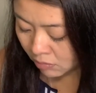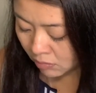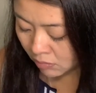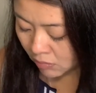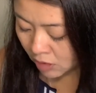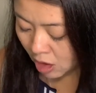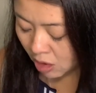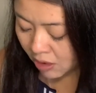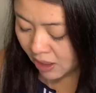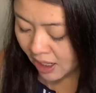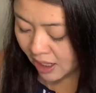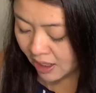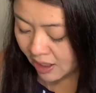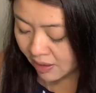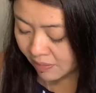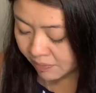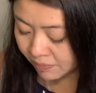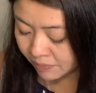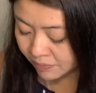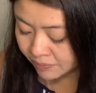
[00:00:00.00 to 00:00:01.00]

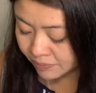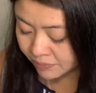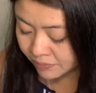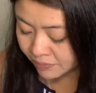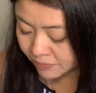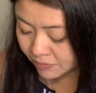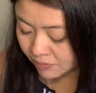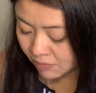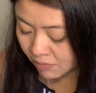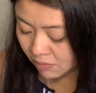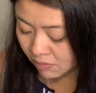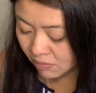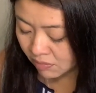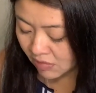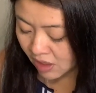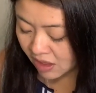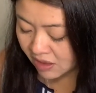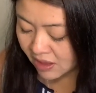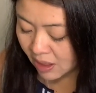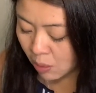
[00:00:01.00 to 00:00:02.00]
Okay.
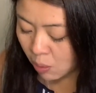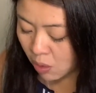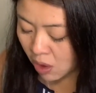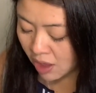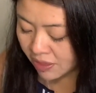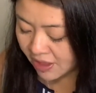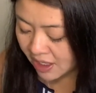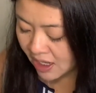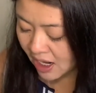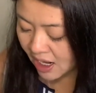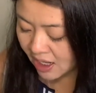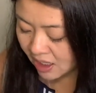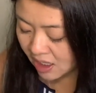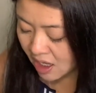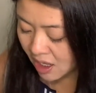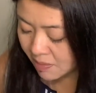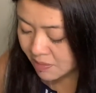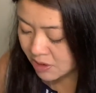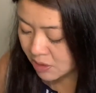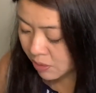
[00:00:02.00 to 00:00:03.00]
They want the Nine of
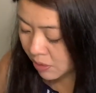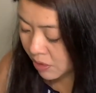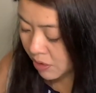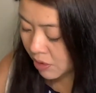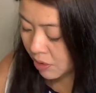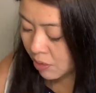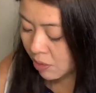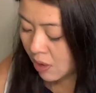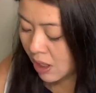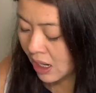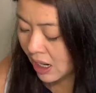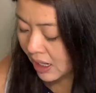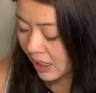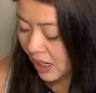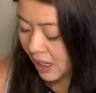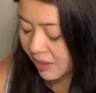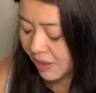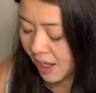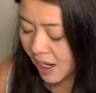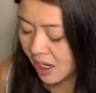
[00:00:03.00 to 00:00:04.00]
Cups with you. And I
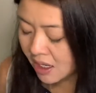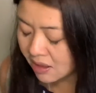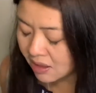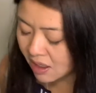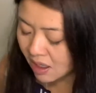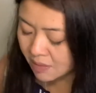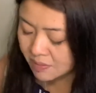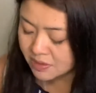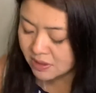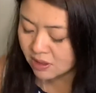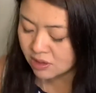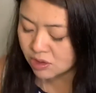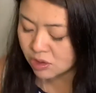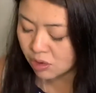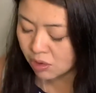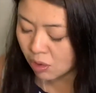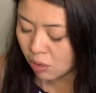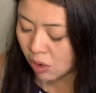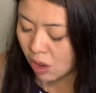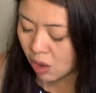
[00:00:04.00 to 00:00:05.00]
got the Eight of Cups here. So
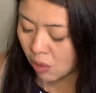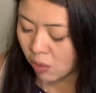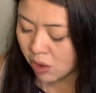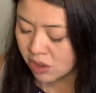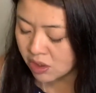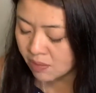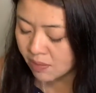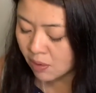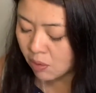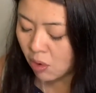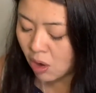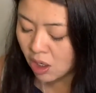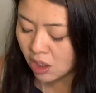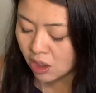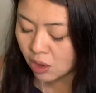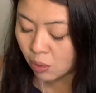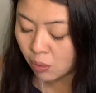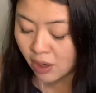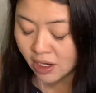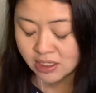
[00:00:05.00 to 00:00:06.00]
they're going to be walking
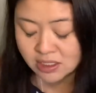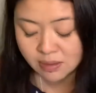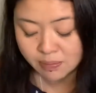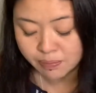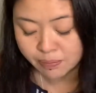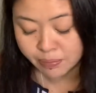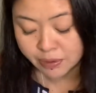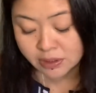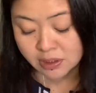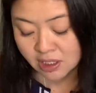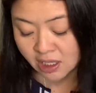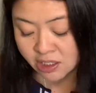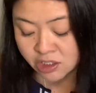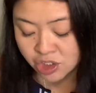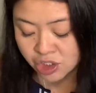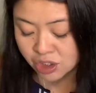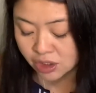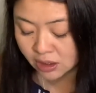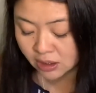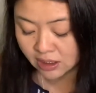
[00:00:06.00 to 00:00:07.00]
away to
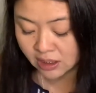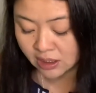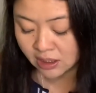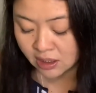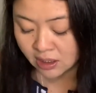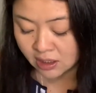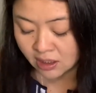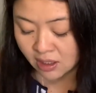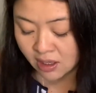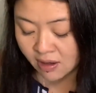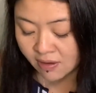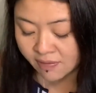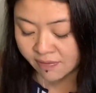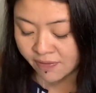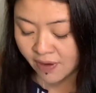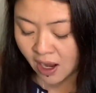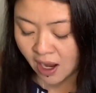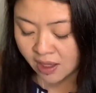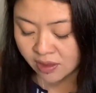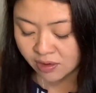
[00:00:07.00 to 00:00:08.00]
potentially
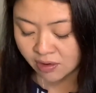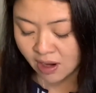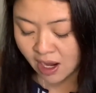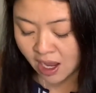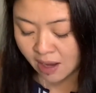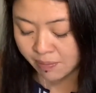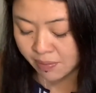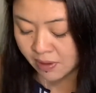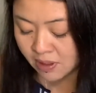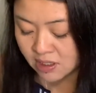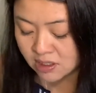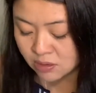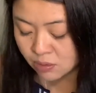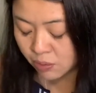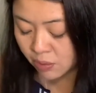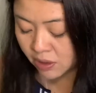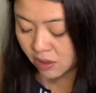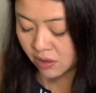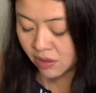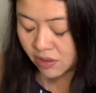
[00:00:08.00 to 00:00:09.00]
find their happiness
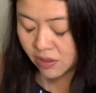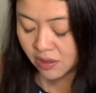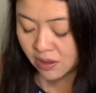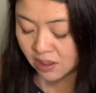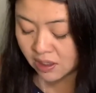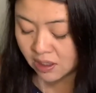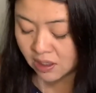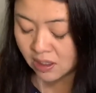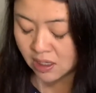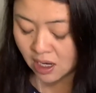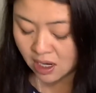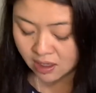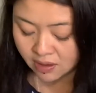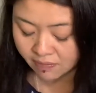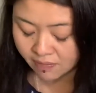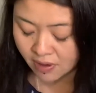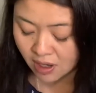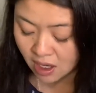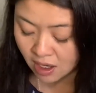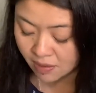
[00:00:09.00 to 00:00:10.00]
with the Nine of
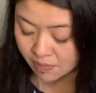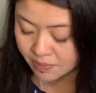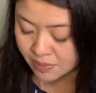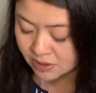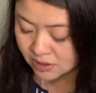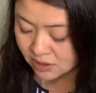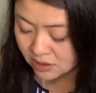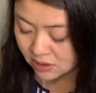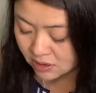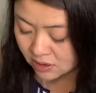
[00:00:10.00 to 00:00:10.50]
Cups.